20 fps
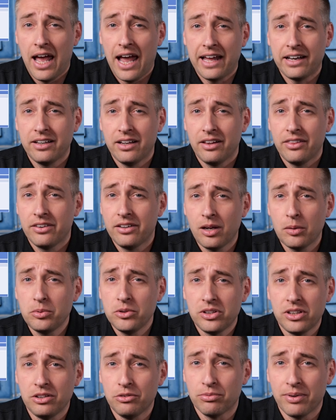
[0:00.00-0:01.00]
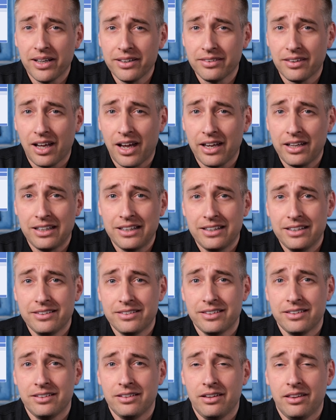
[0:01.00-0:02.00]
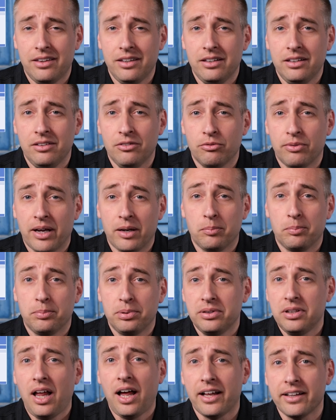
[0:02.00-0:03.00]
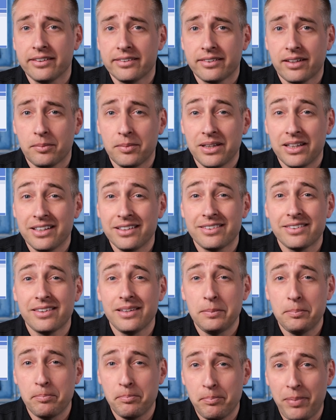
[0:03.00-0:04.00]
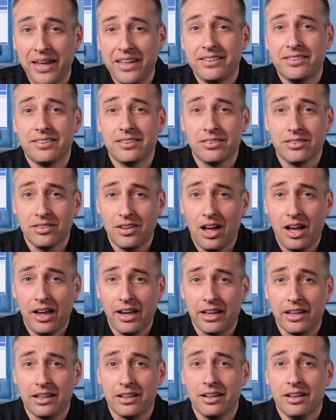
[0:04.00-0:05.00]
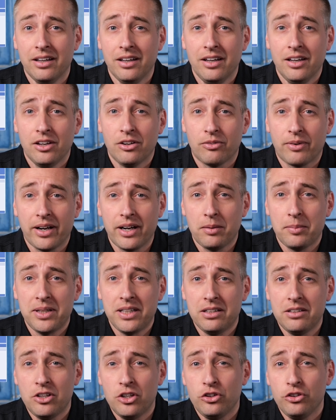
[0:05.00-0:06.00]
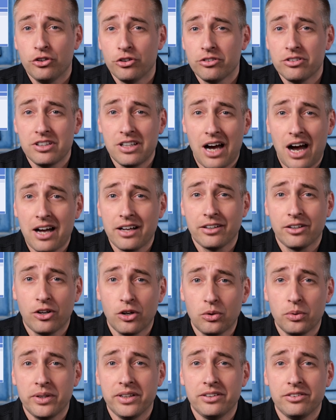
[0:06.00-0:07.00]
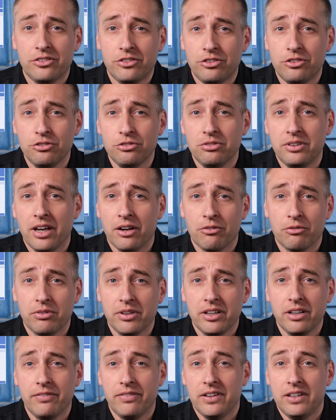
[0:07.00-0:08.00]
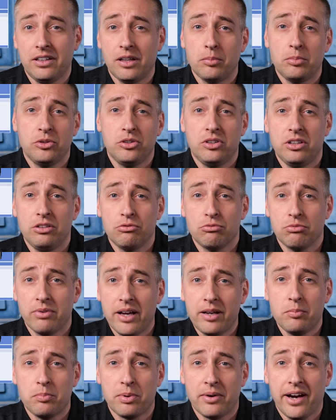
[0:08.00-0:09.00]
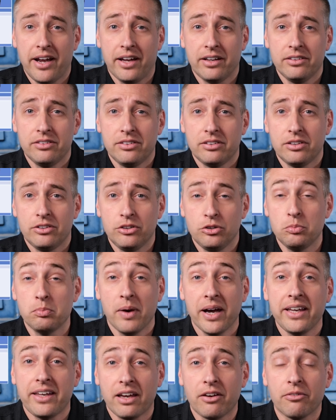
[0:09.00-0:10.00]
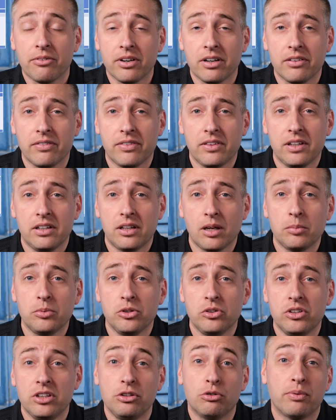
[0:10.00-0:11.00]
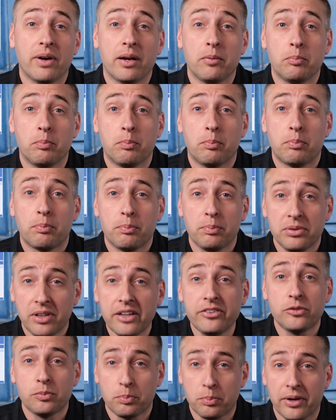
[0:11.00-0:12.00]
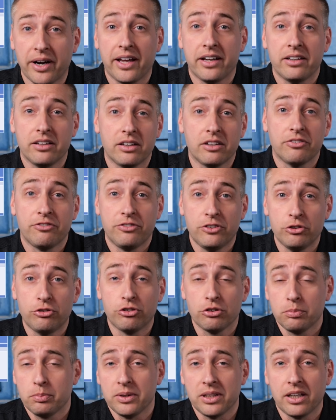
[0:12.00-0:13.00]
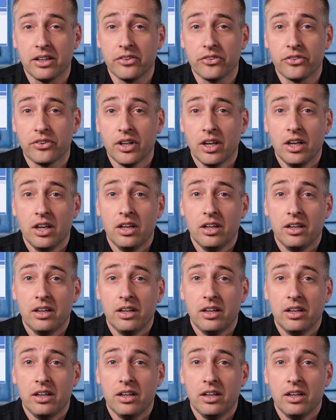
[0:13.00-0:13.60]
And the WD Red line isn't the Red Plus, I mean, this is the base line right? I mean, you're not going to get rid of the WD Red brand. You might get rid of the WD Red Plus brand in the future because